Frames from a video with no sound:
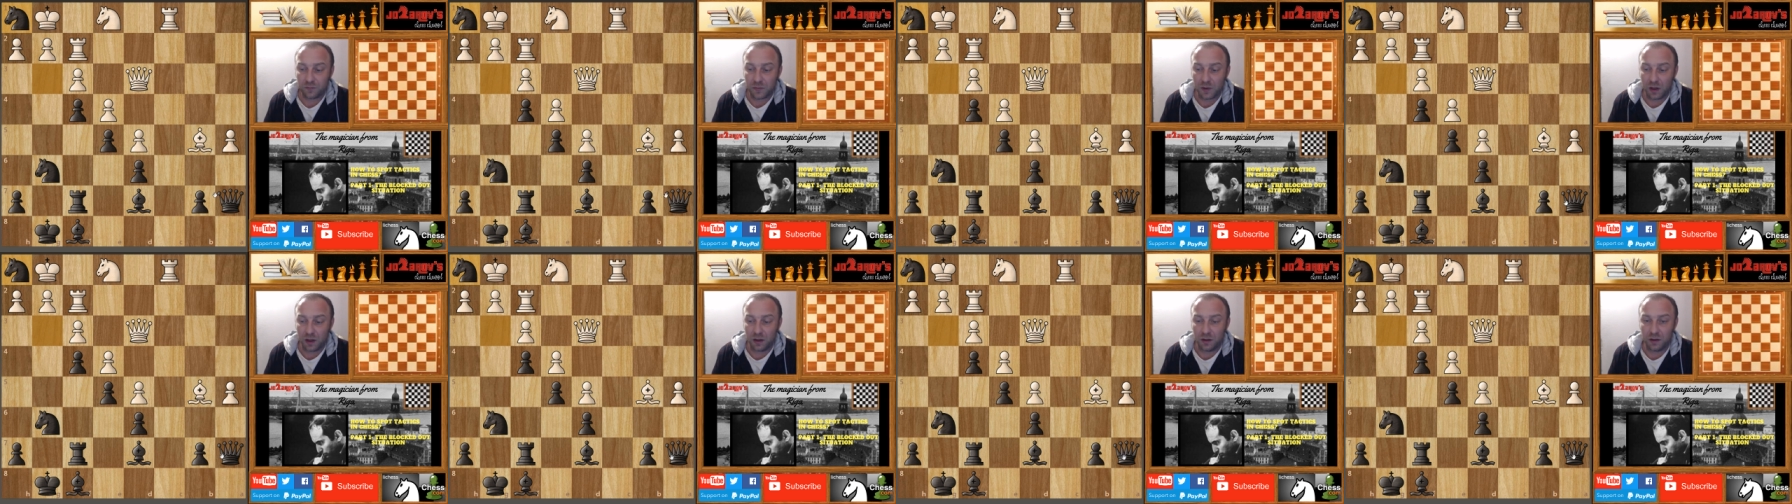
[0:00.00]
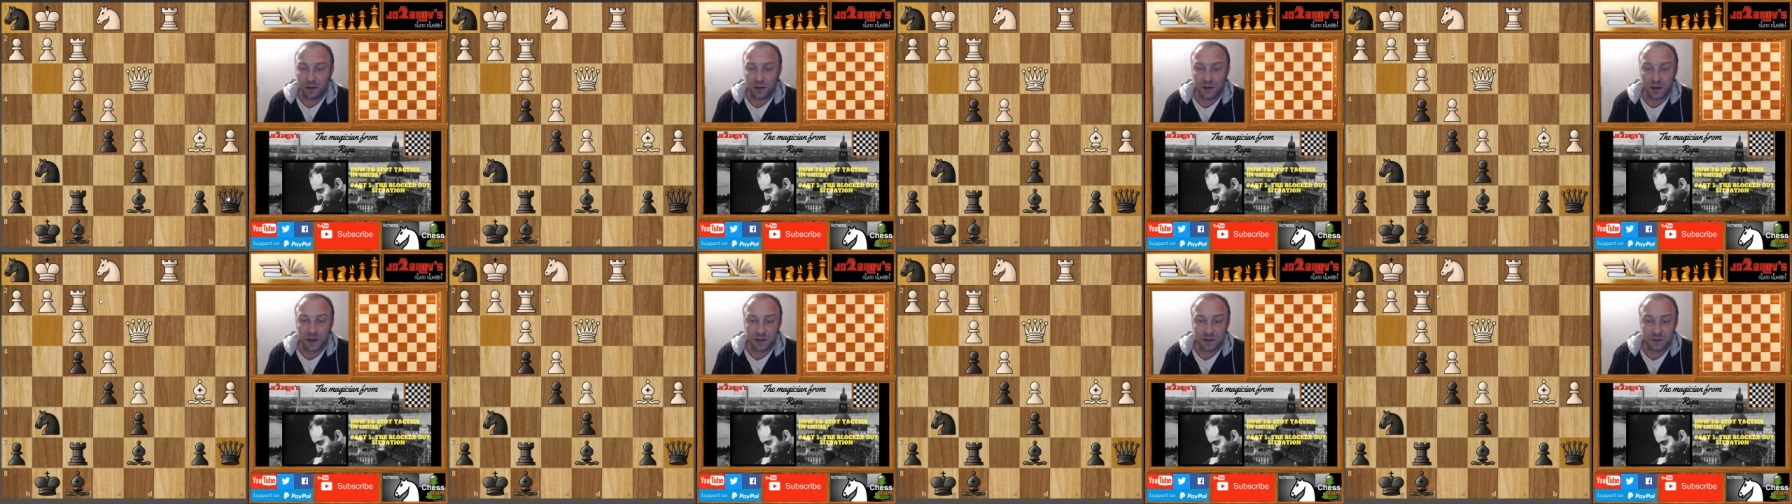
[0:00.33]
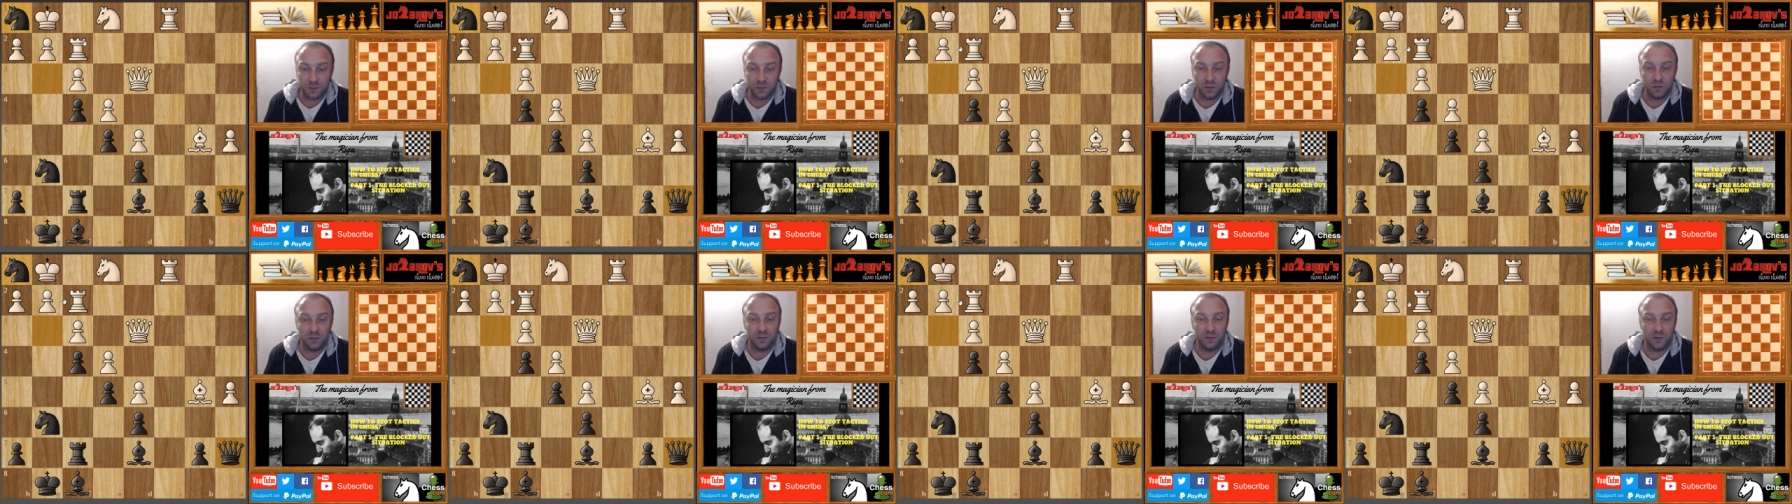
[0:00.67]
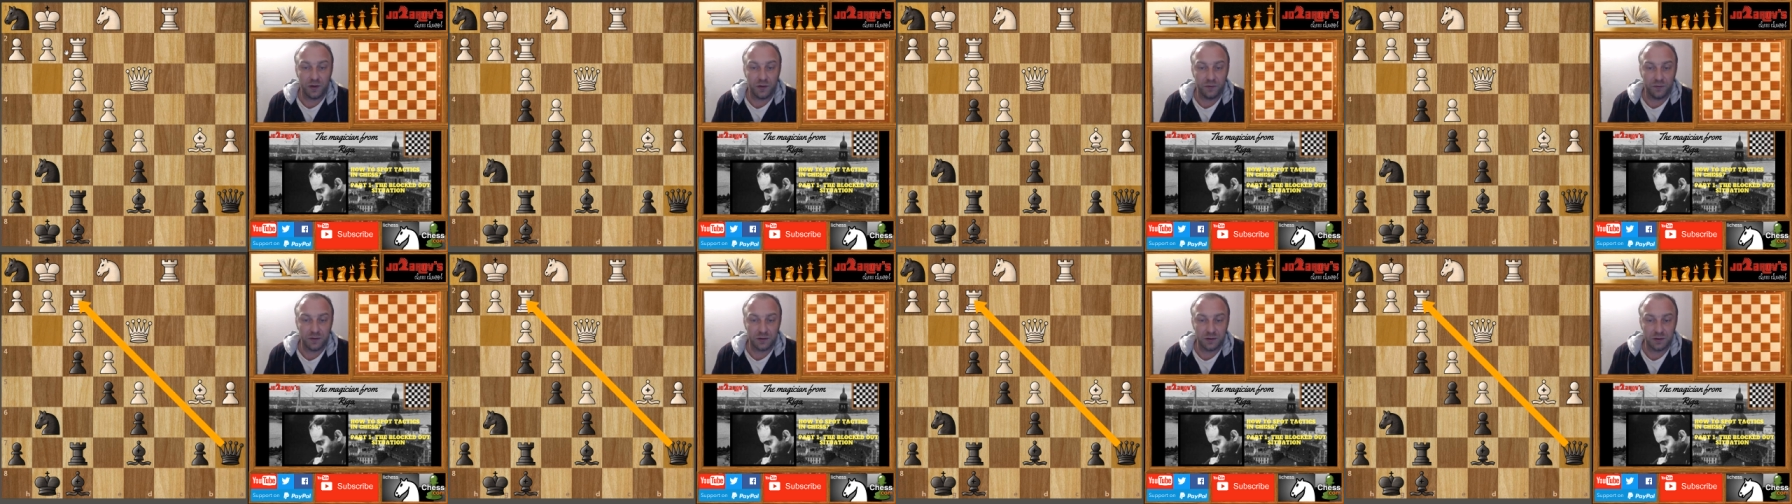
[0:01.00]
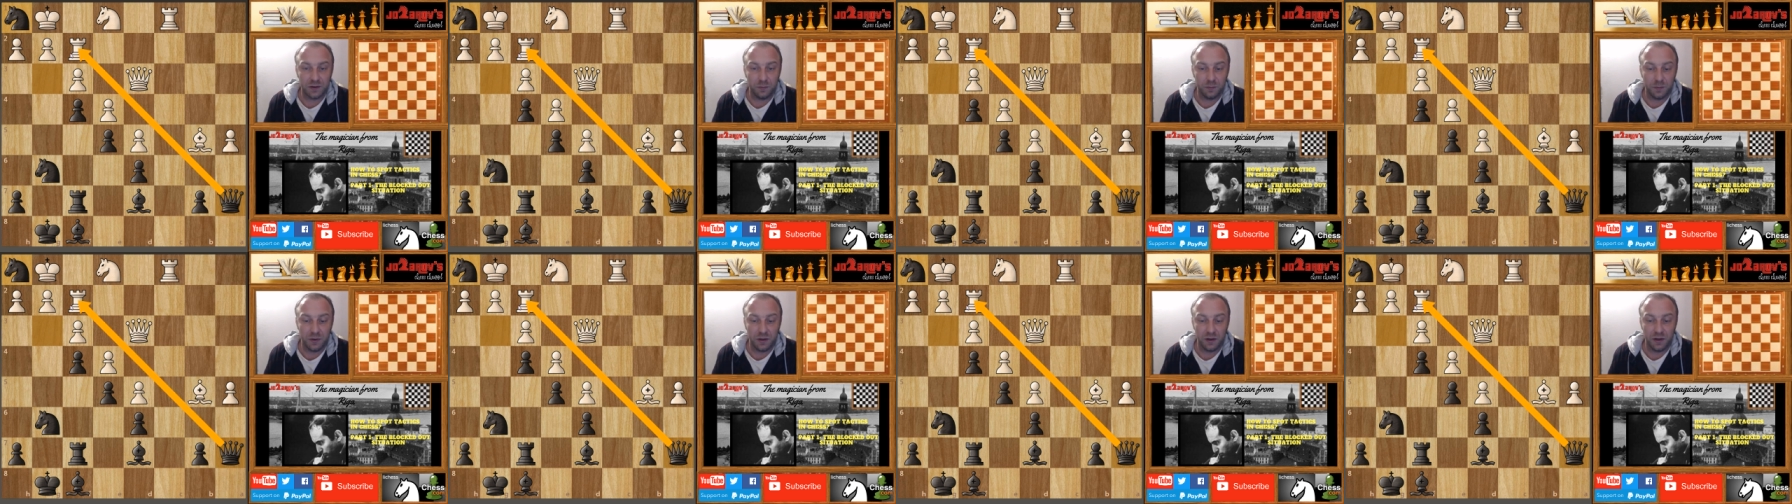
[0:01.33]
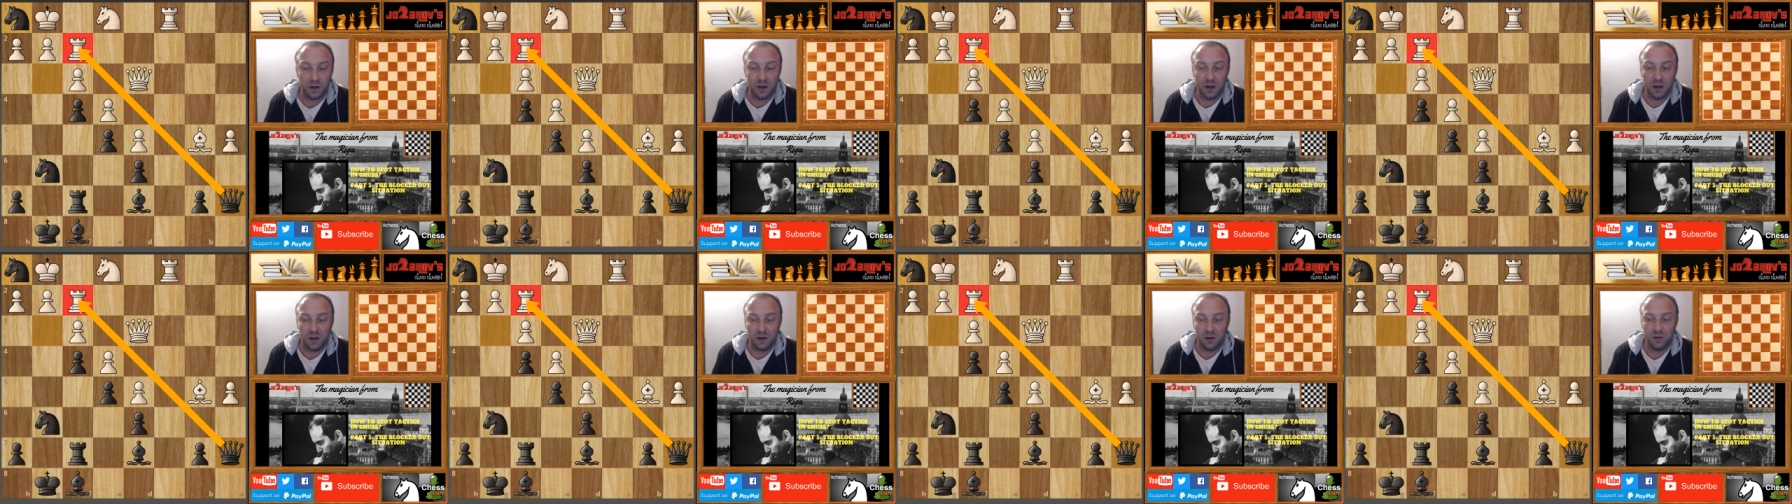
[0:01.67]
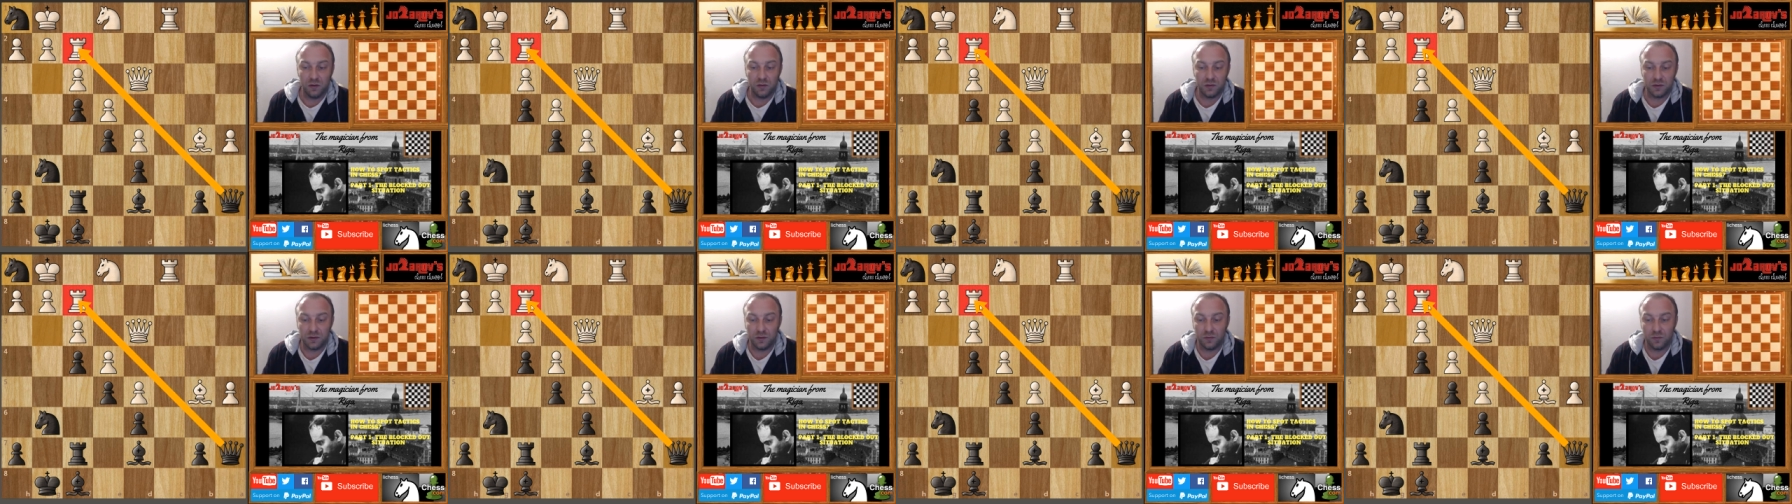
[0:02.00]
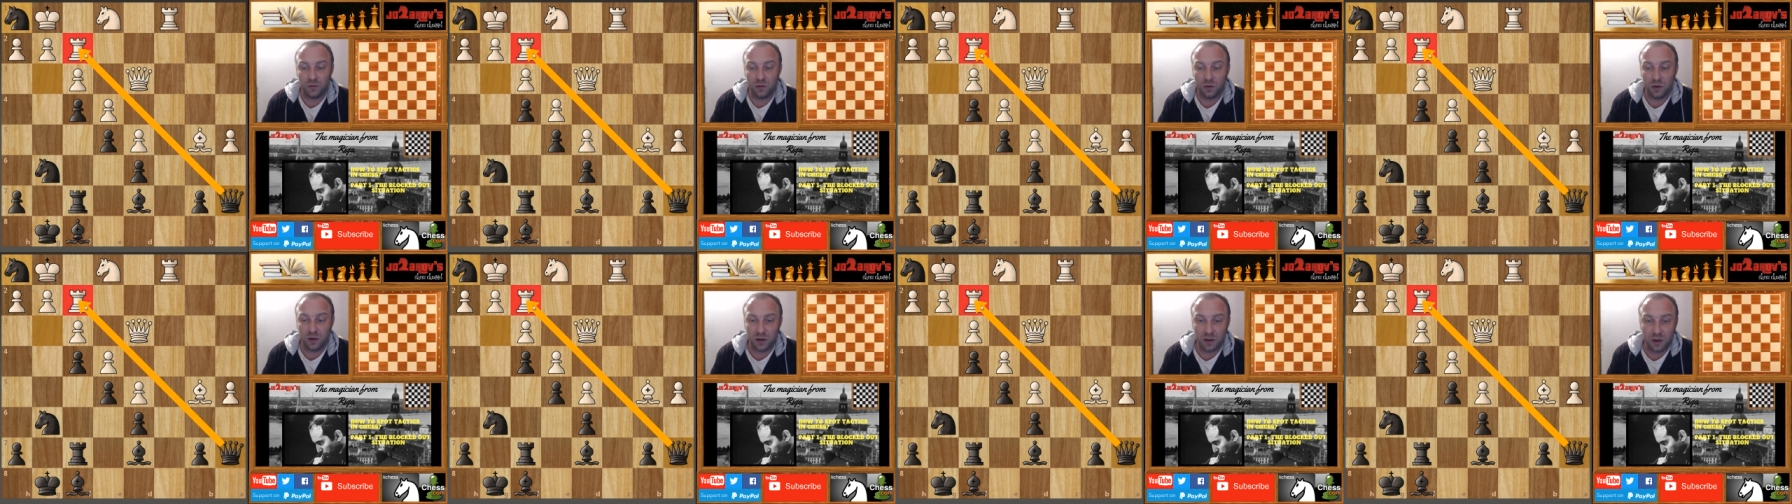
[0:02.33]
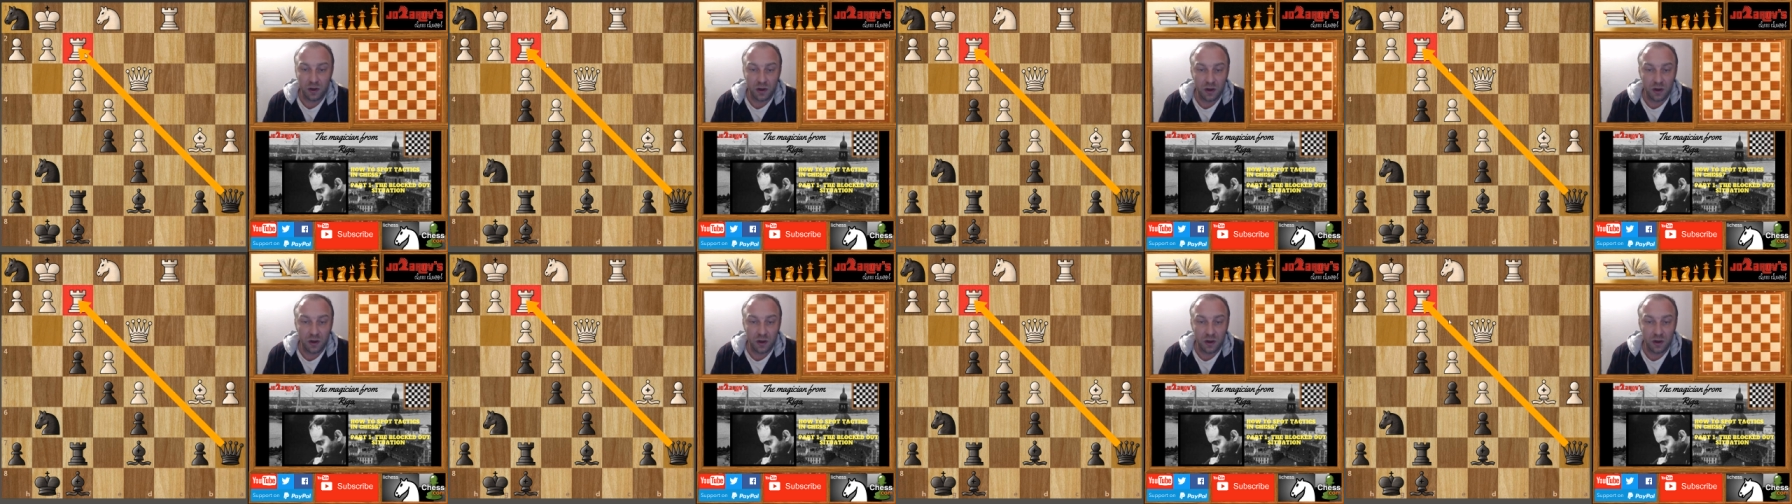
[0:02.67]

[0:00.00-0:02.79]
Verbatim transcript: in the next move he will simply lose the rook